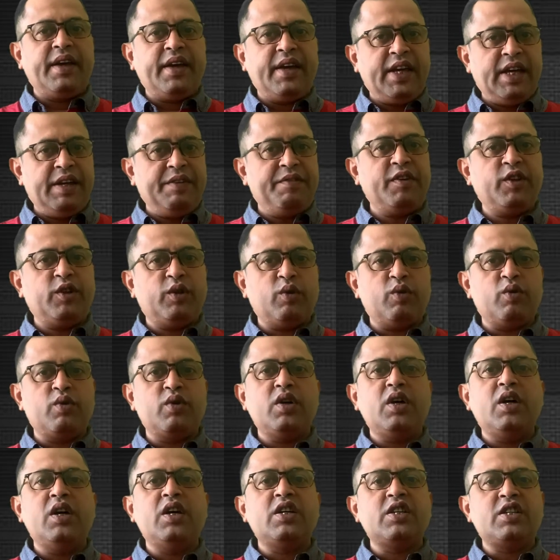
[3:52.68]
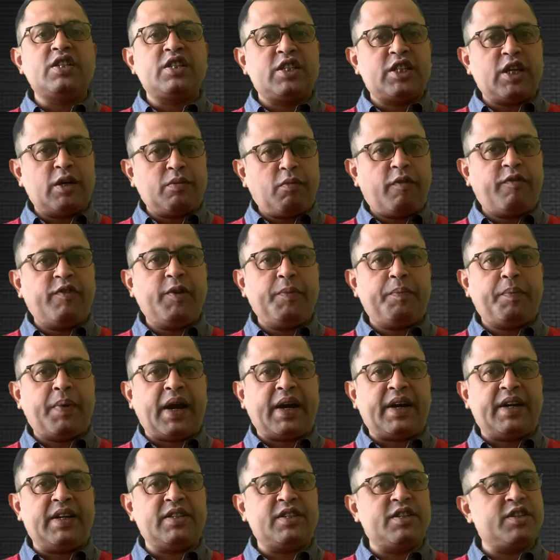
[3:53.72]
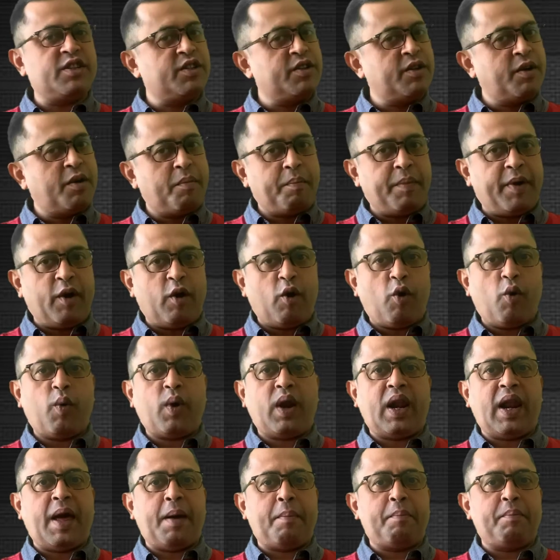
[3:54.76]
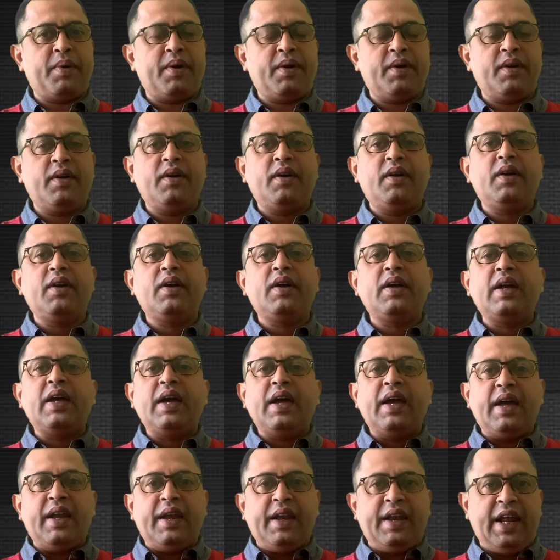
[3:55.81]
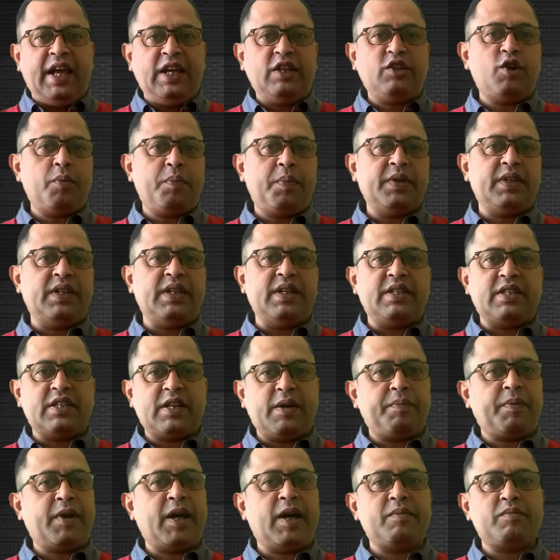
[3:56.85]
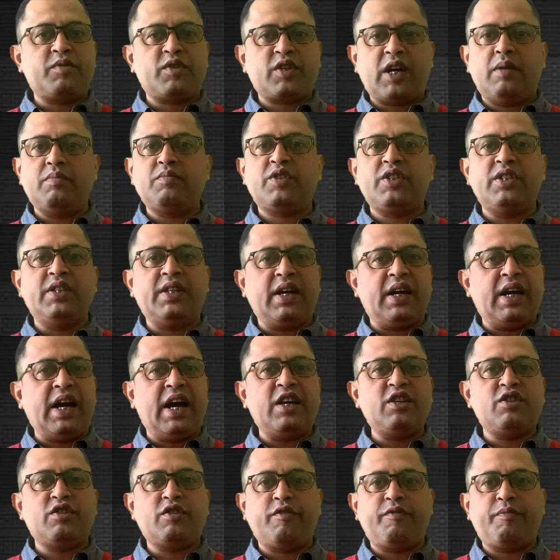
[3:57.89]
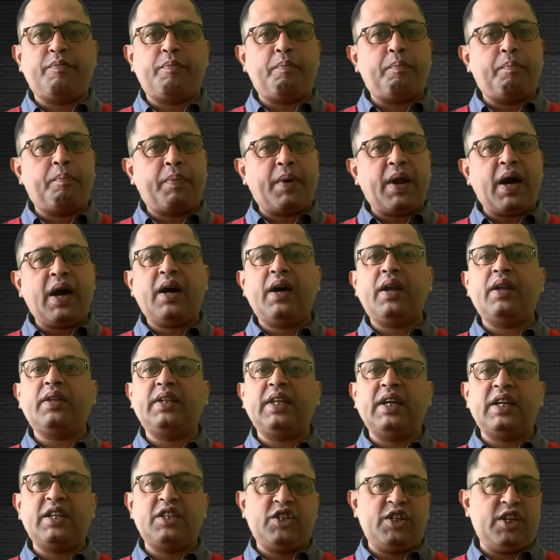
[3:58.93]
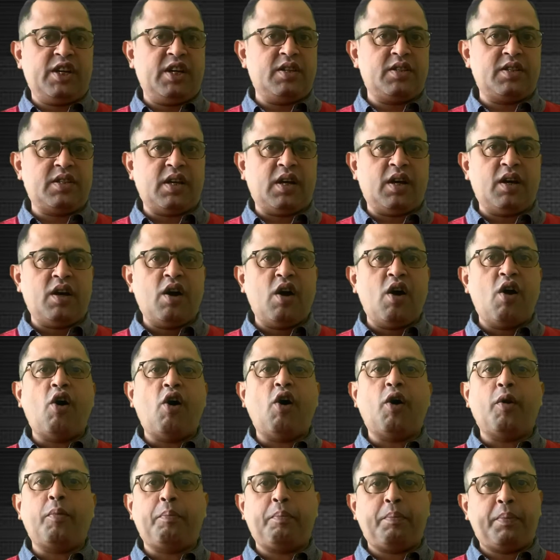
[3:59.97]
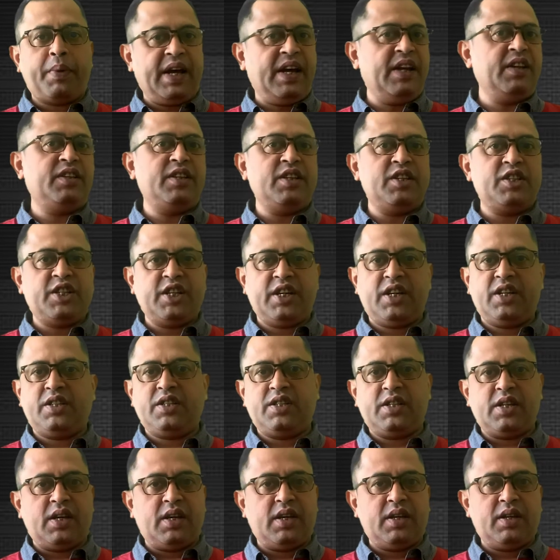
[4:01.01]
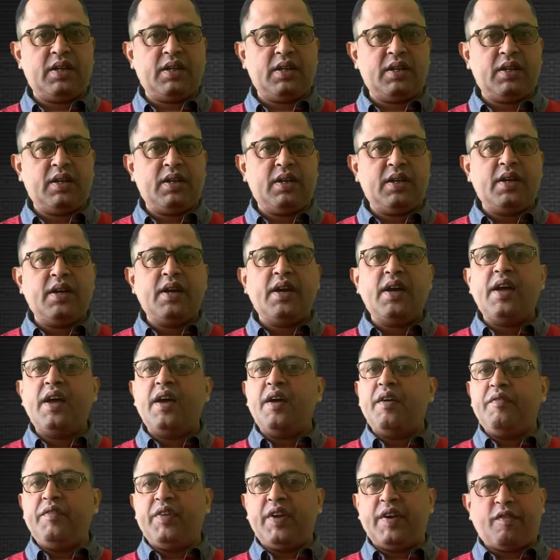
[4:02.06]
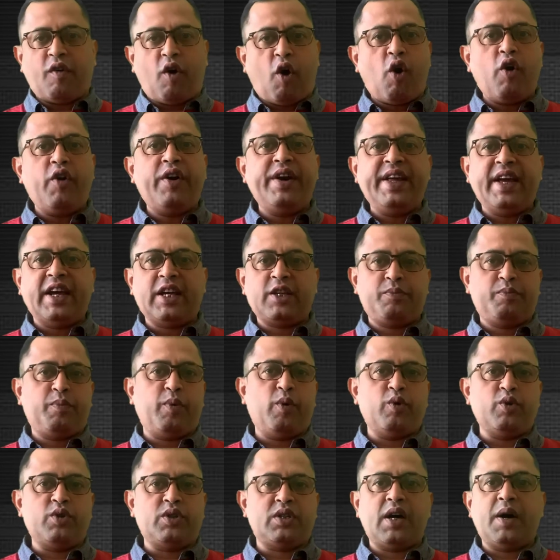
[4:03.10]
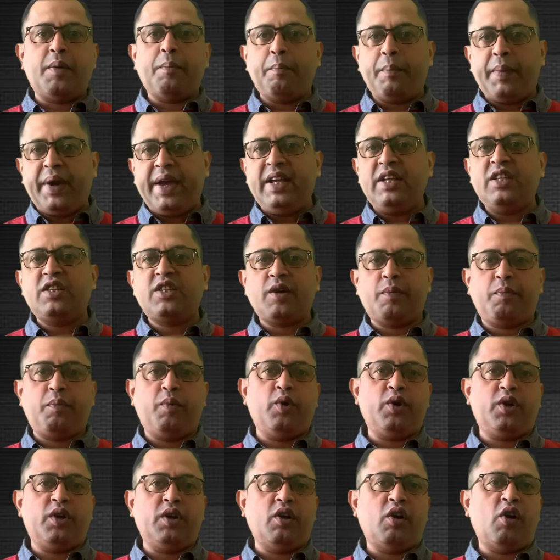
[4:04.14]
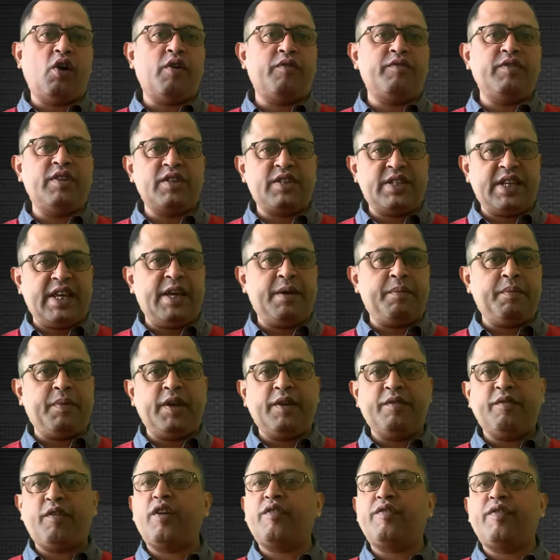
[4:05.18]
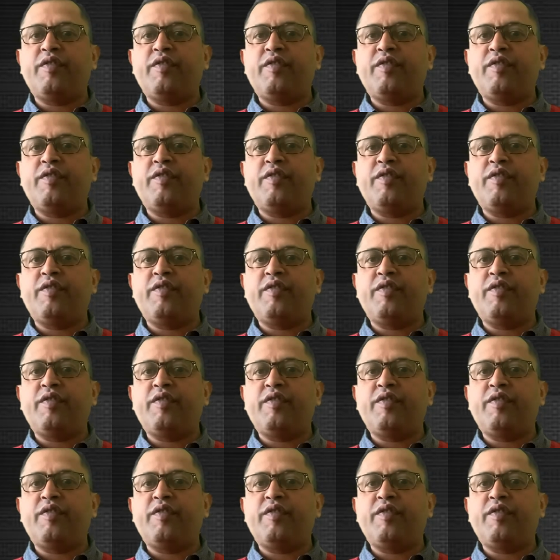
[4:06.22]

even though some of the practices may overlap. Naturopathy sometimes comes in the guise of Prakritik Chikitsa or Prakriti Chikitsa. We have already exposed a main supporter of the same in one